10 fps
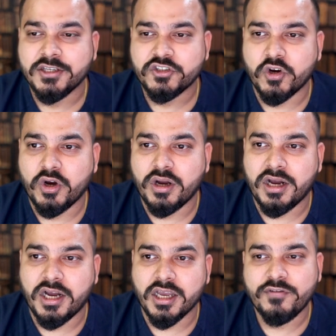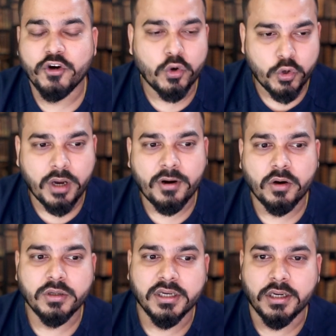So, uh, if you don't know
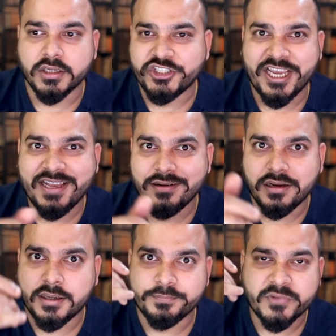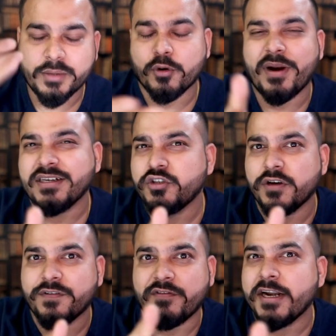about uh, Chegg, uh, it provides
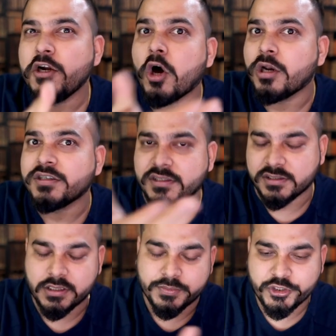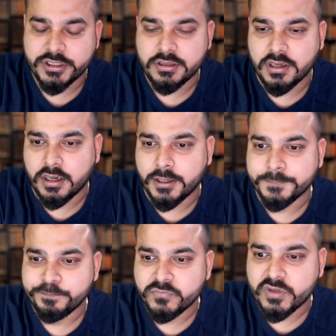you a $15 subscription
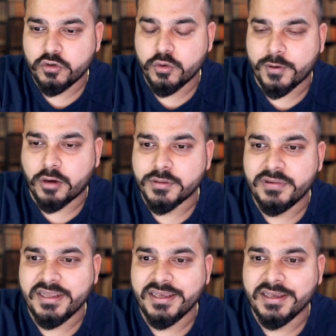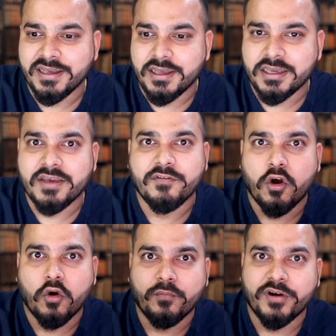uh, to probably give
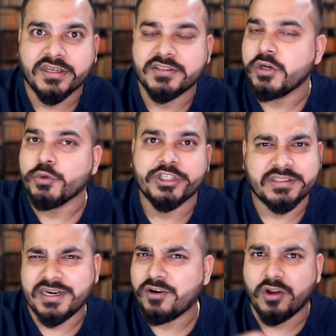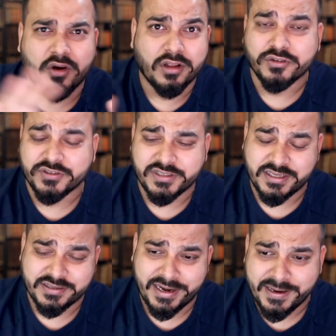your homework solutions and all, all those
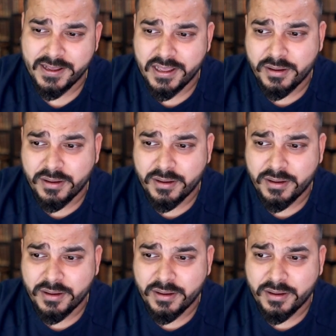things, right?